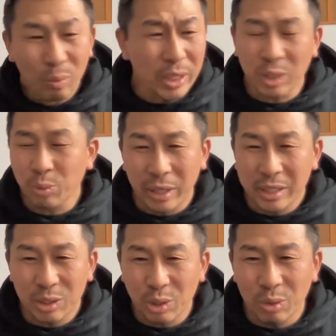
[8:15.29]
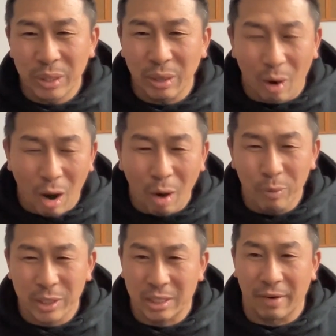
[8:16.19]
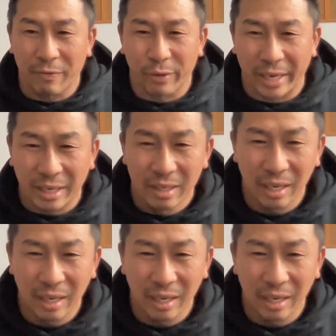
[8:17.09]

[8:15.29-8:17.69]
which wasn't true. We all was suffering